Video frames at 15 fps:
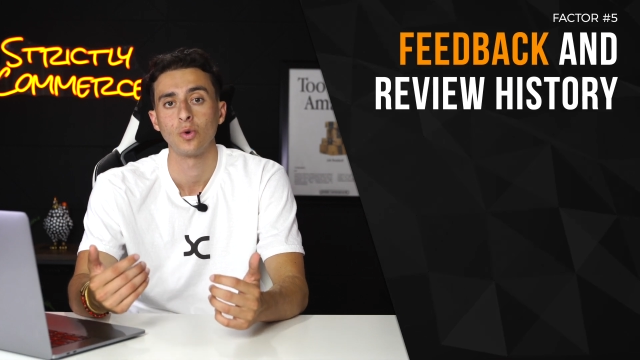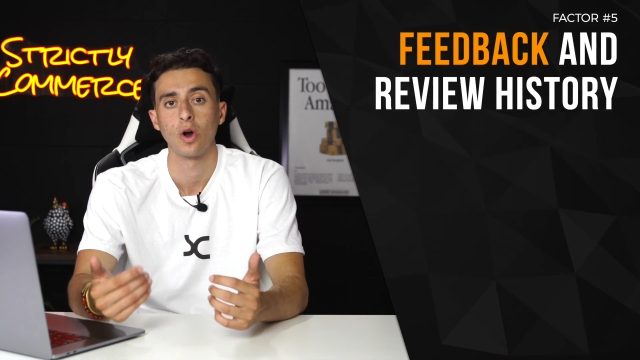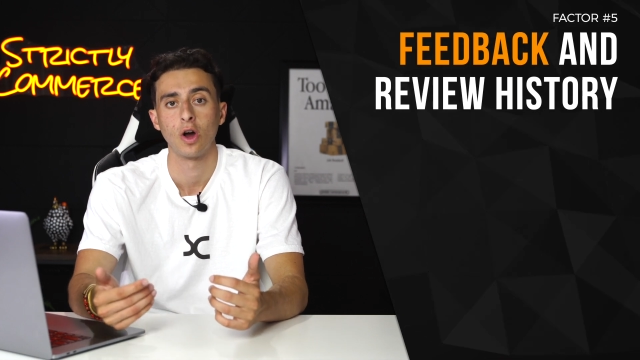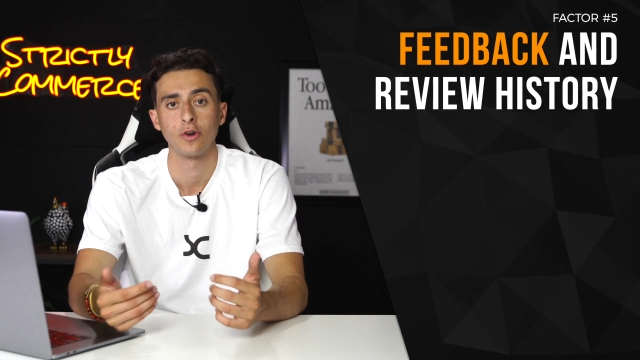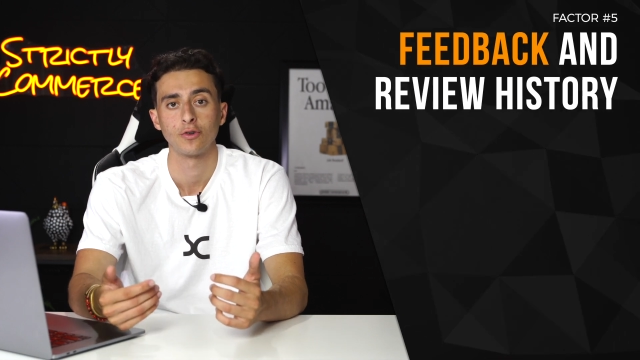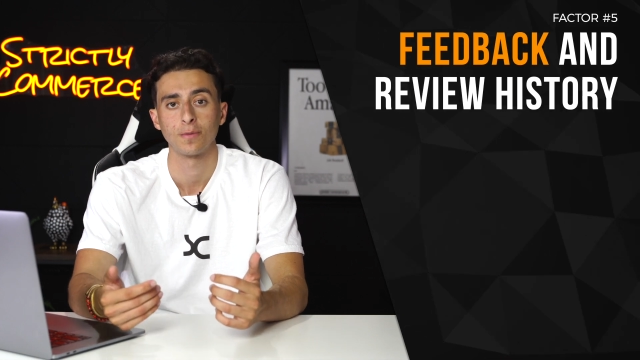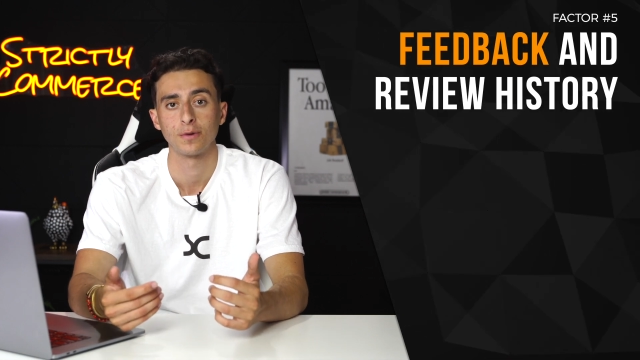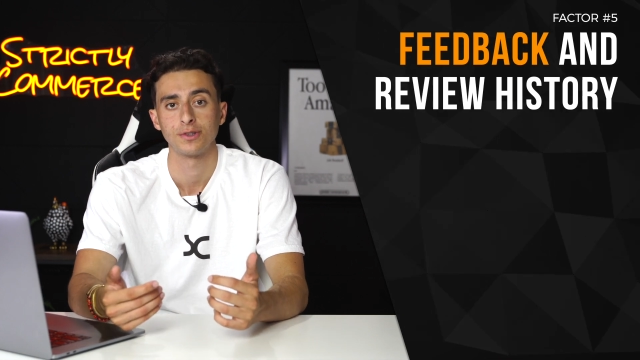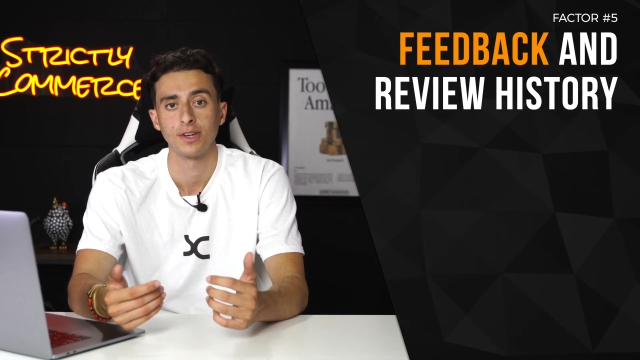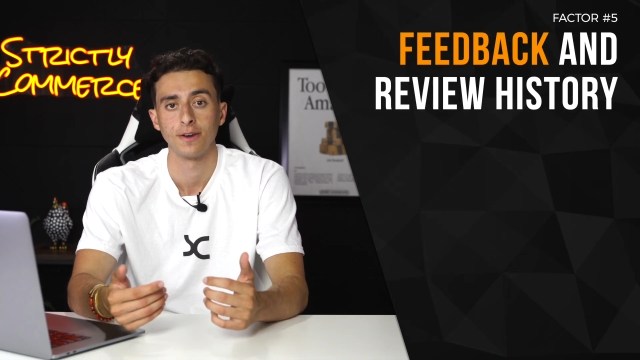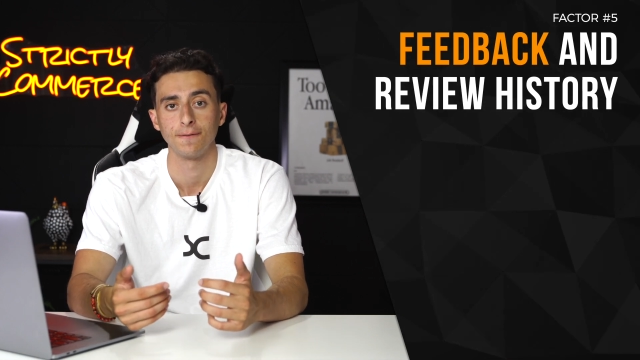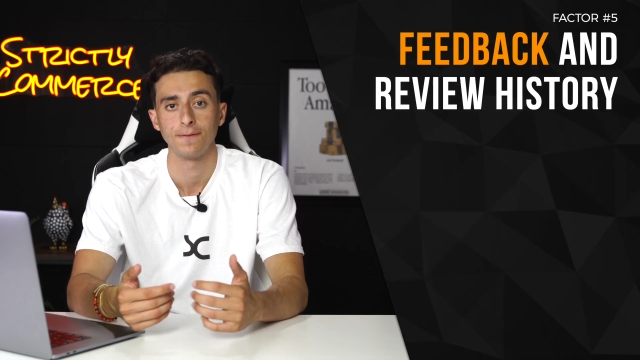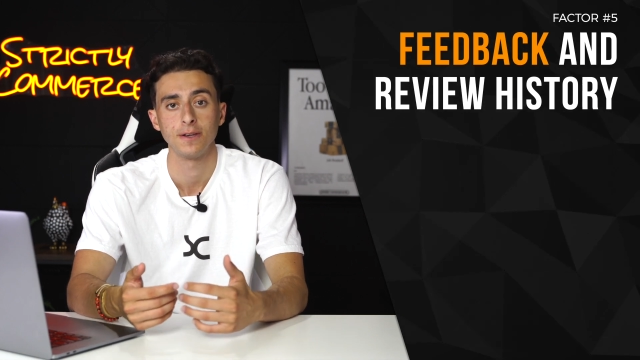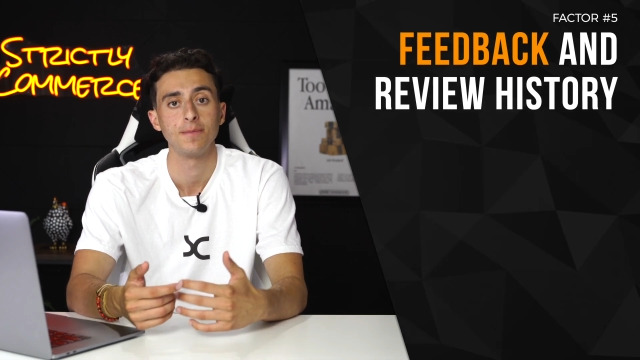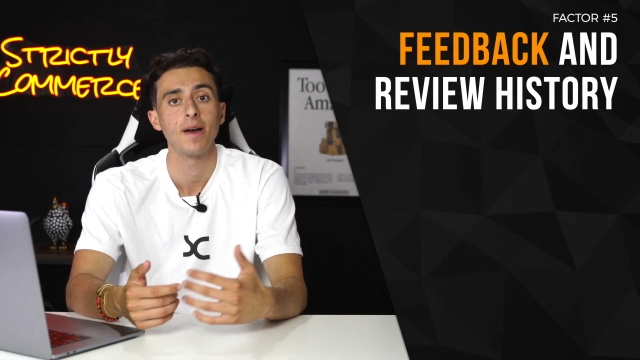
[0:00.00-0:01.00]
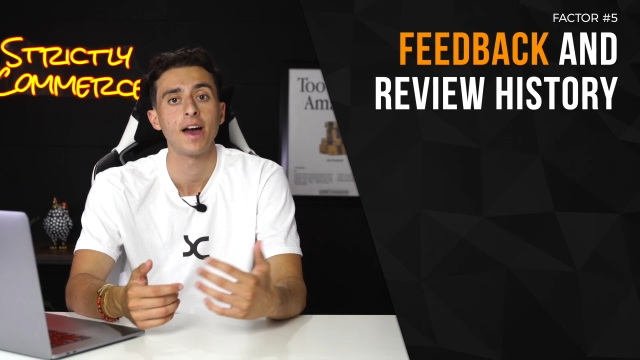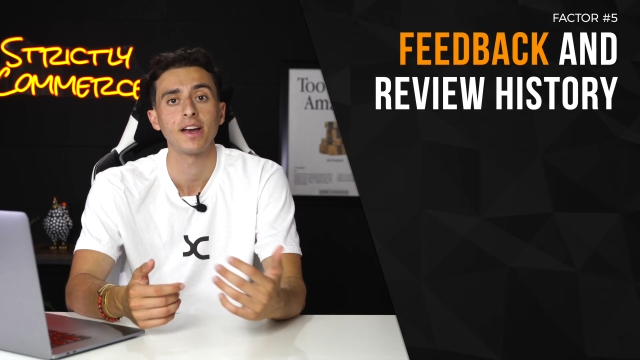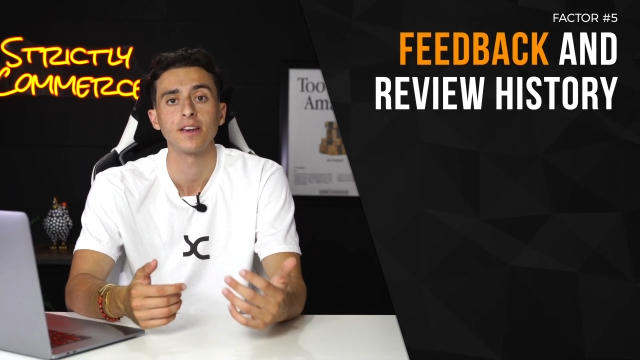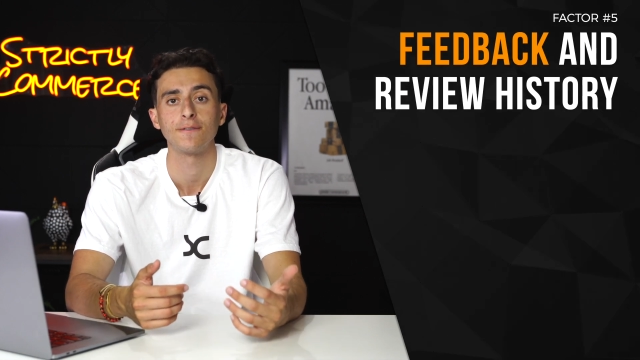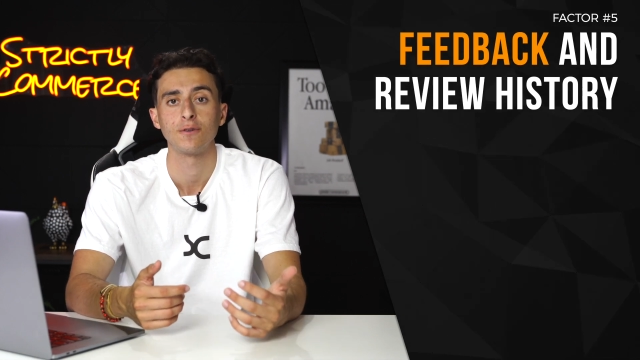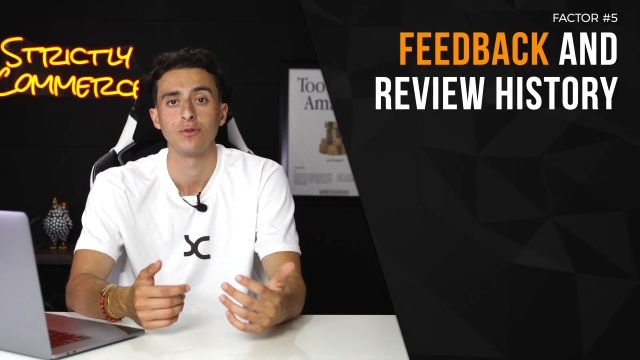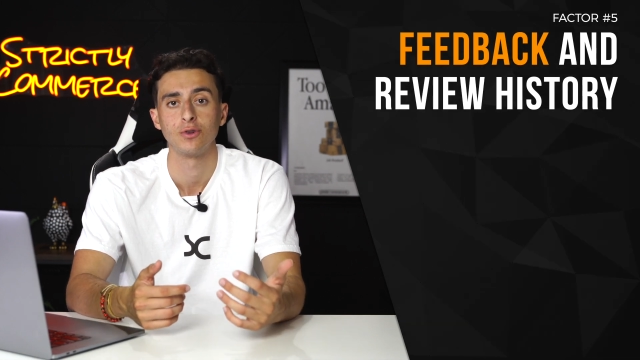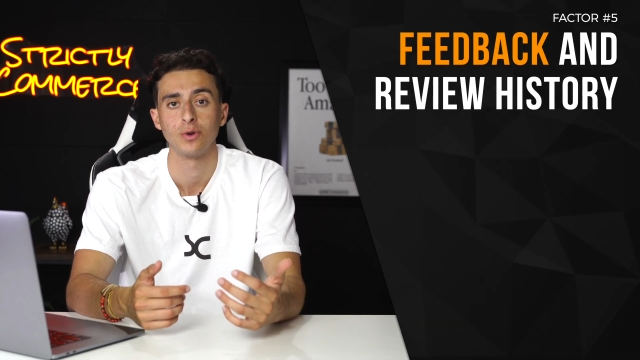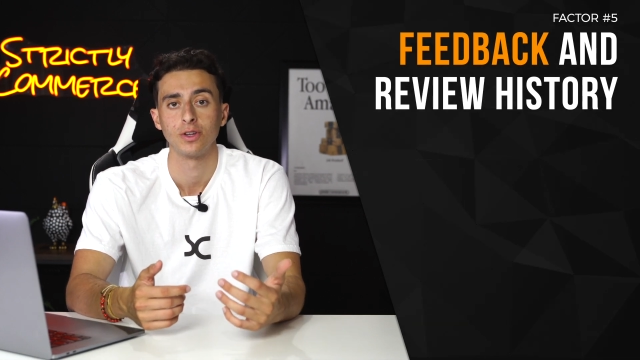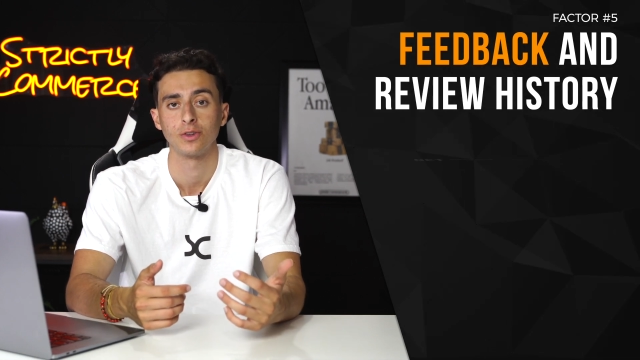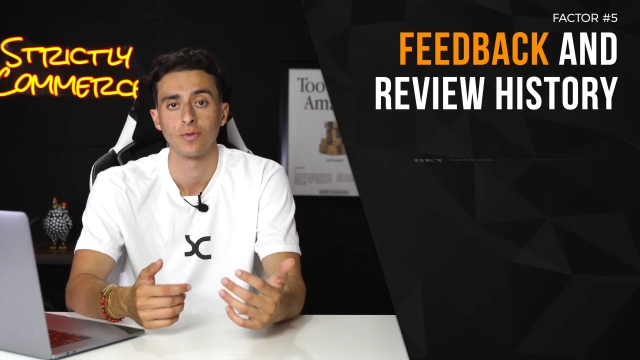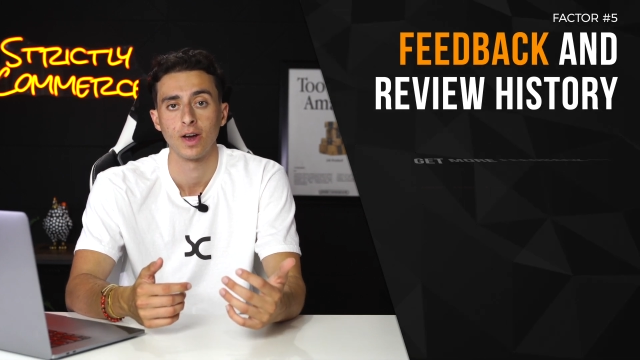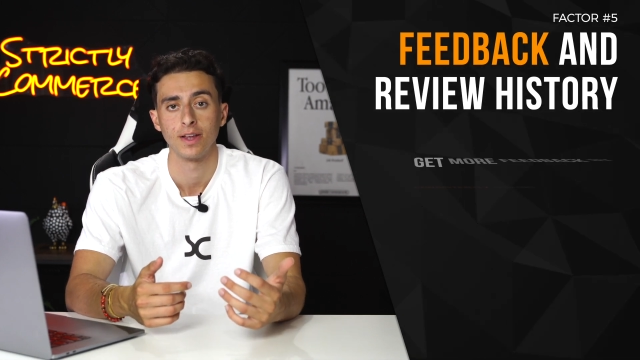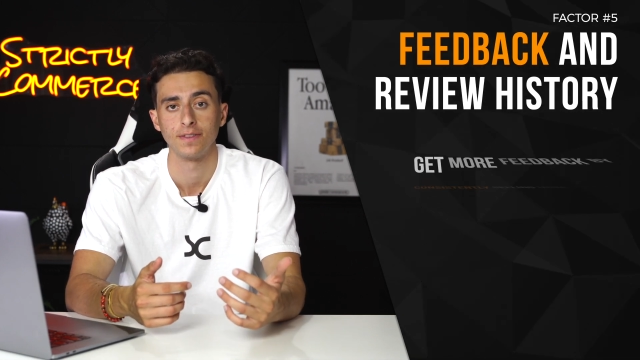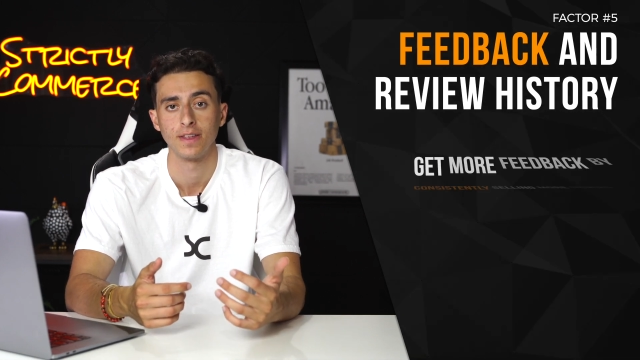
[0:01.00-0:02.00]
100% feedback if you're doing the
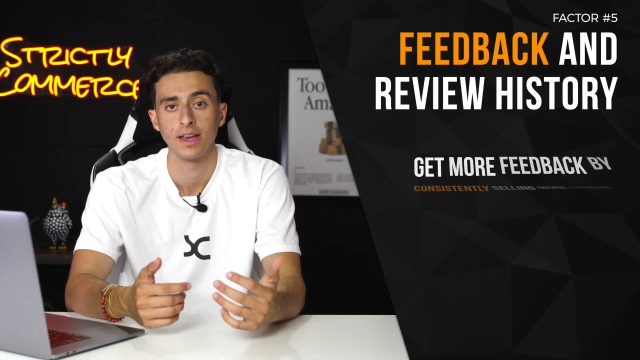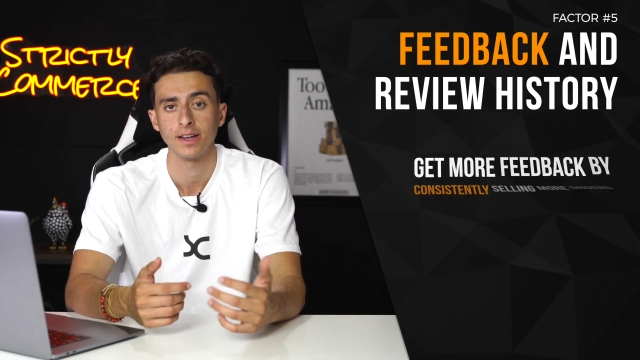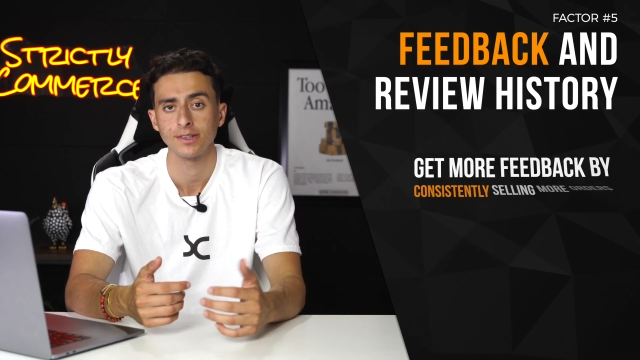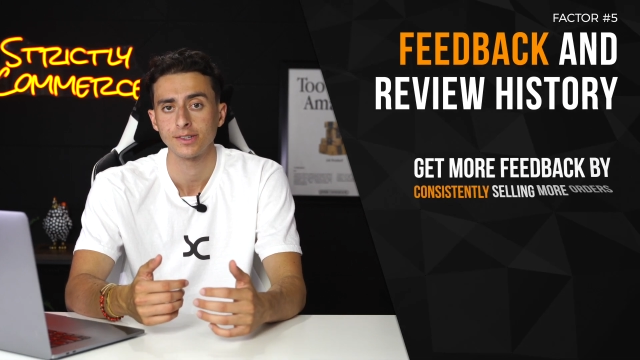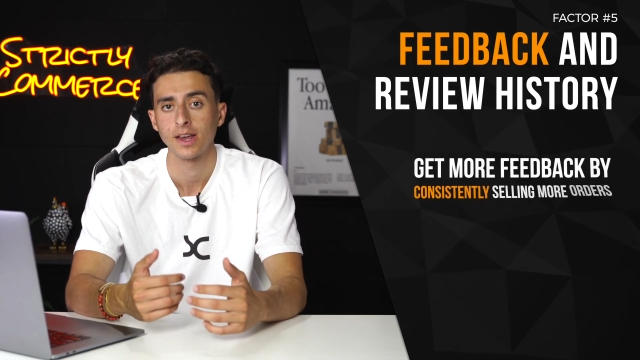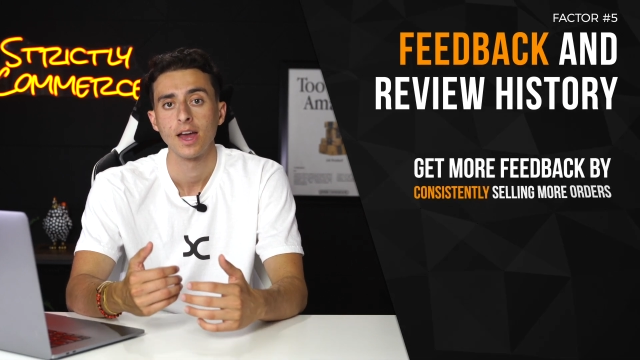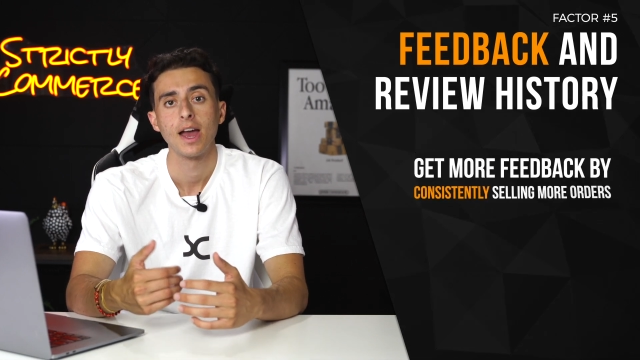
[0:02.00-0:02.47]
right things.